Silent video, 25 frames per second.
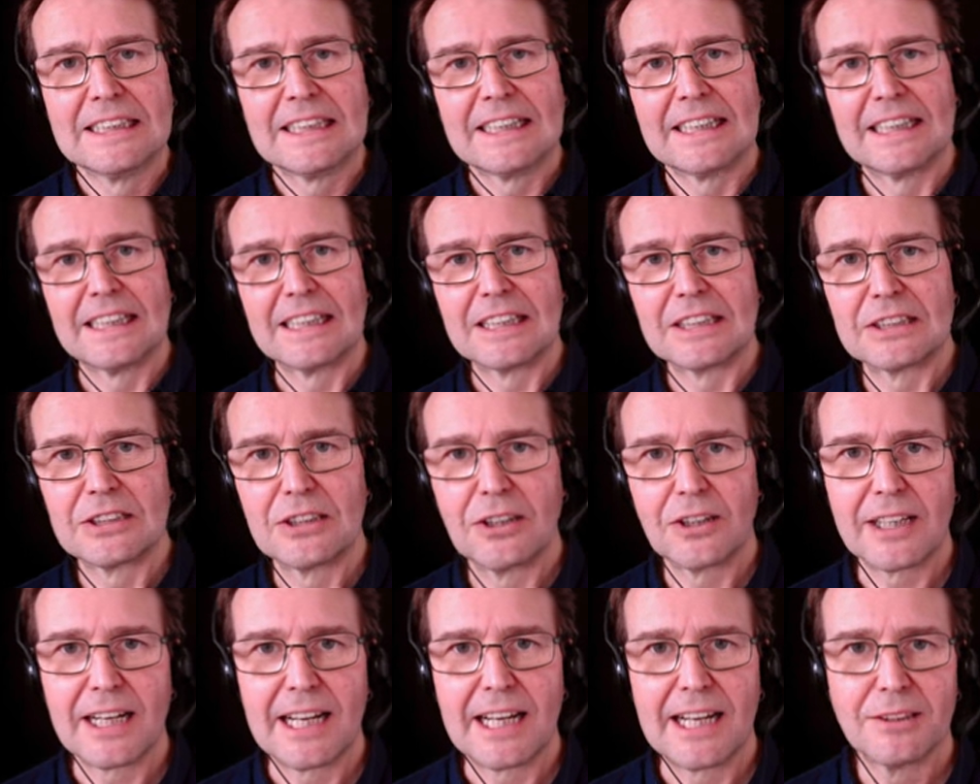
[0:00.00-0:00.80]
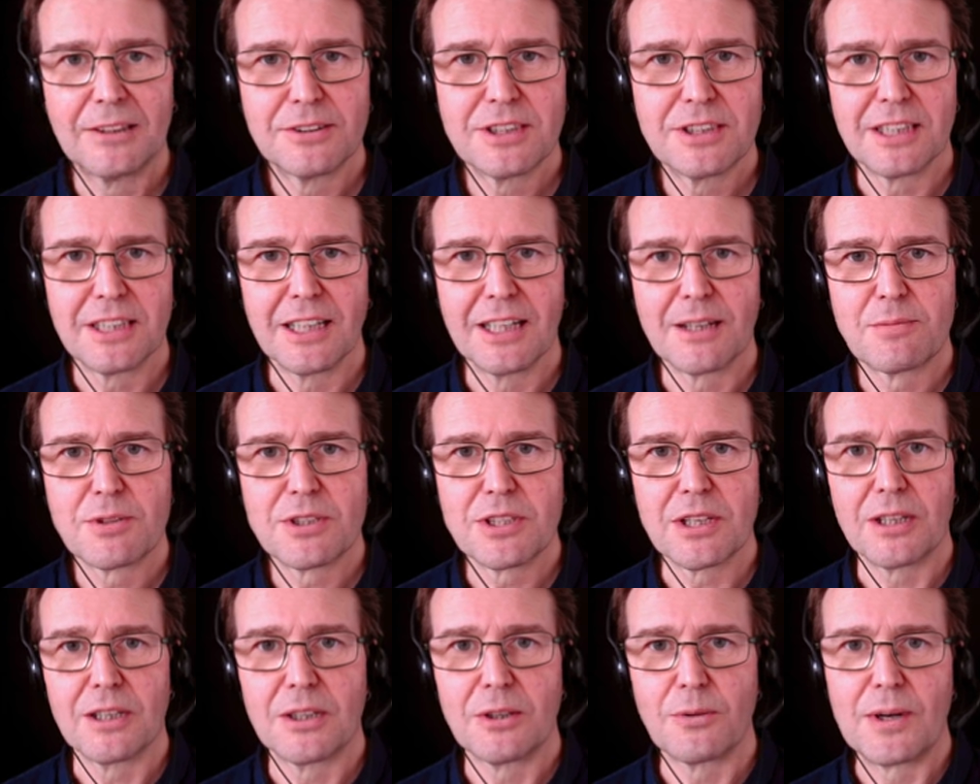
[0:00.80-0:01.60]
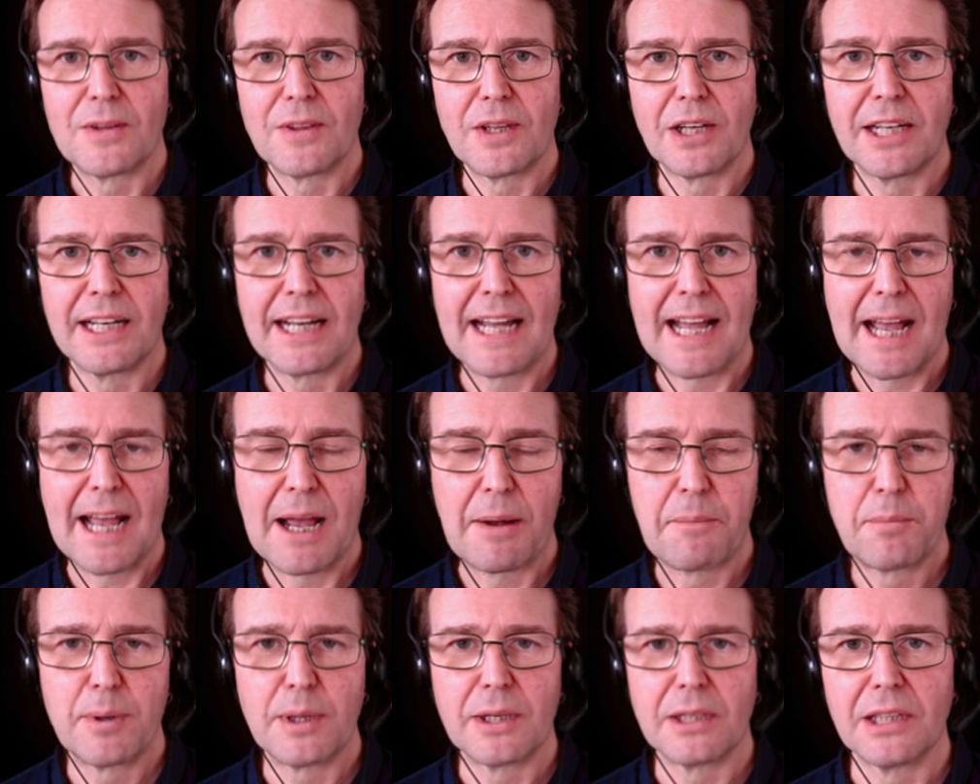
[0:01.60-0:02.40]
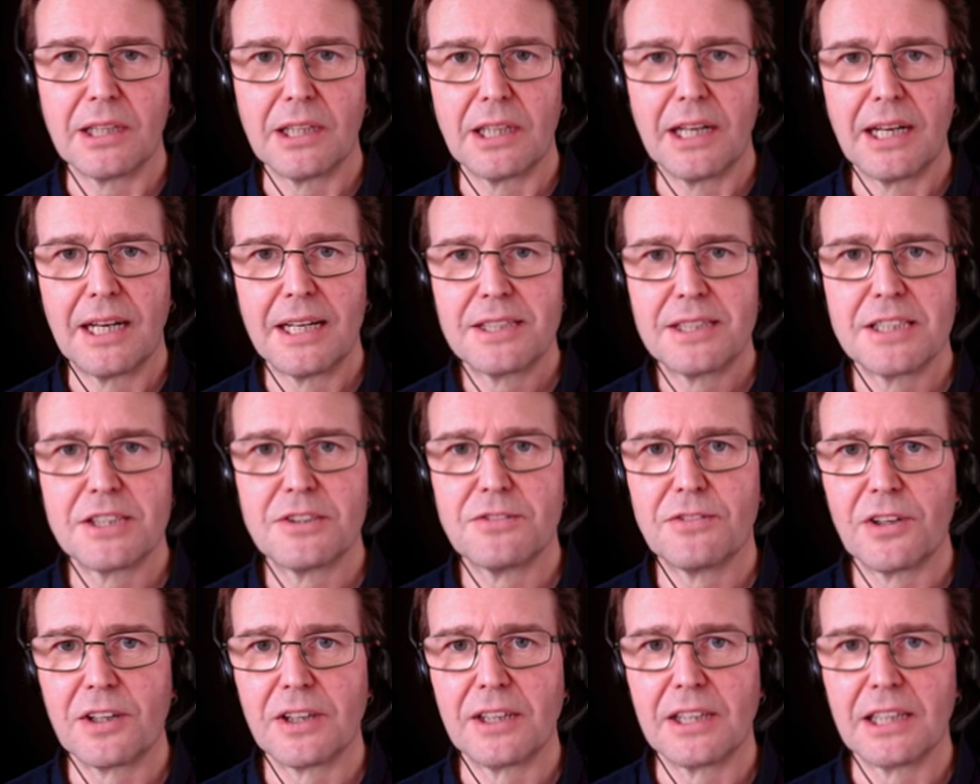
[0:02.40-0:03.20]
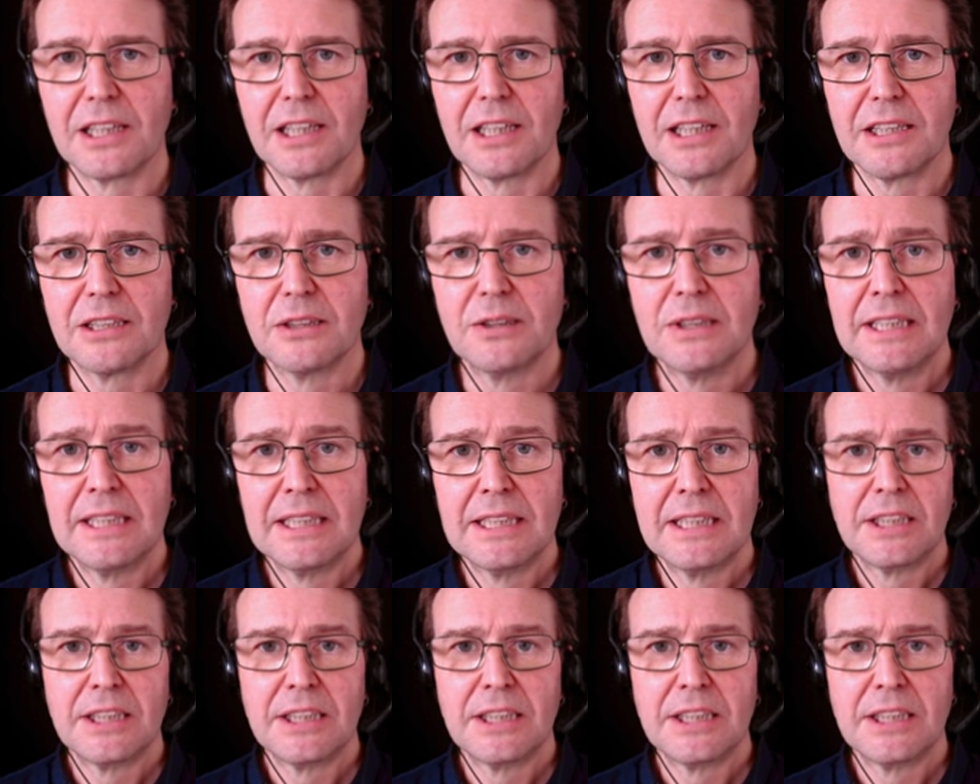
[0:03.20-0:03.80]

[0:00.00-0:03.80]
uh, got out so when the ambient light is very low